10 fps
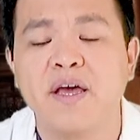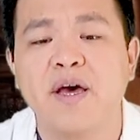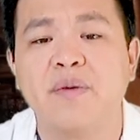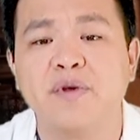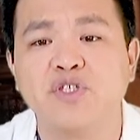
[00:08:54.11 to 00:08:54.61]

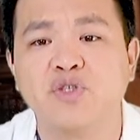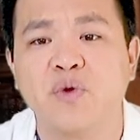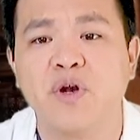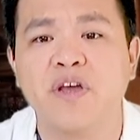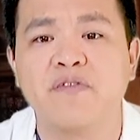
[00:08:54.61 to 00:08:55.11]
A
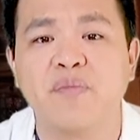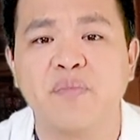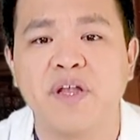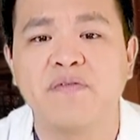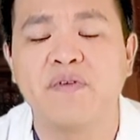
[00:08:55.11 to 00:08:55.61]
majority of the
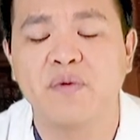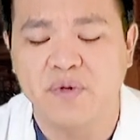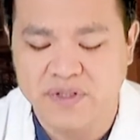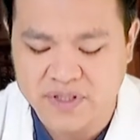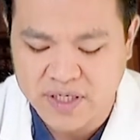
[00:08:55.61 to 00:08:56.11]
benefit
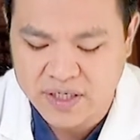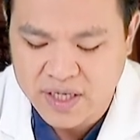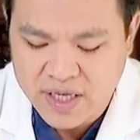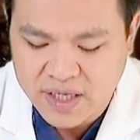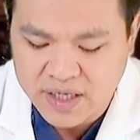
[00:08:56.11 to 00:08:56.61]
was seen
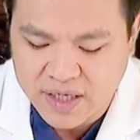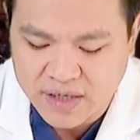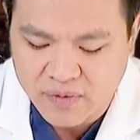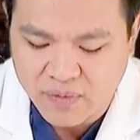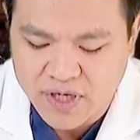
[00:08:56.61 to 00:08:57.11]

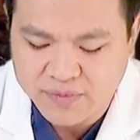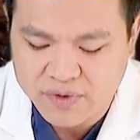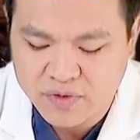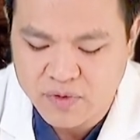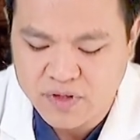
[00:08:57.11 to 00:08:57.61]
in
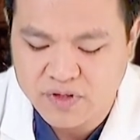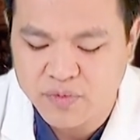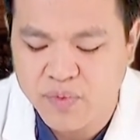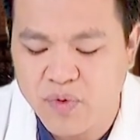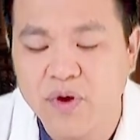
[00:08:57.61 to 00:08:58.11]
respiratory
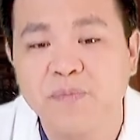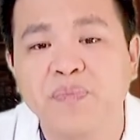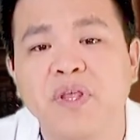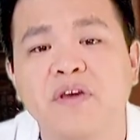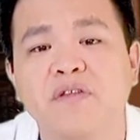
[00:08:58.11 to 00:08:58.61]
support
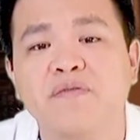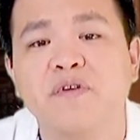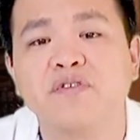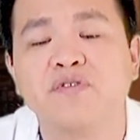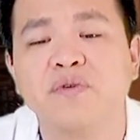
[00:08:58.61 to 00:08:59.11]
in the
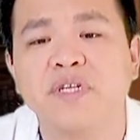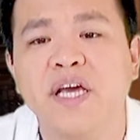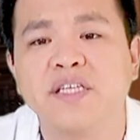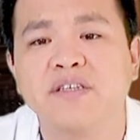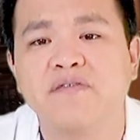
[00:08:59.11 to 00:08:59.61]
first three
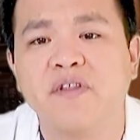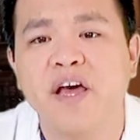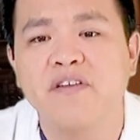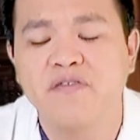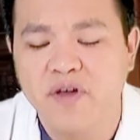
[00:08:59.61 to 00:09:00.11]
days of
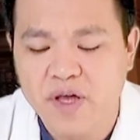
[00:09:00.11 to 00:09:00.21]
life,